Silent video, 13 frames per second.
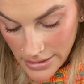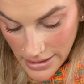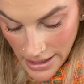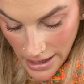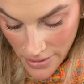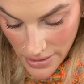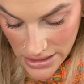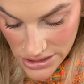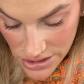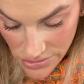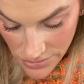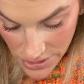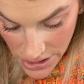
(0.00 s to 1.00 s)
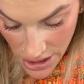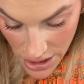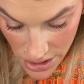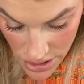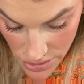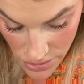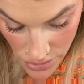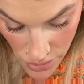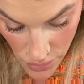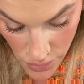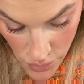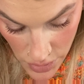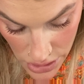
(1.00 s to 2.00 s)
Now, as you
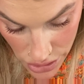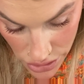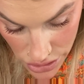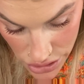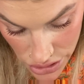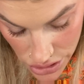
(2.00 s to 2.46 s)
know, we'll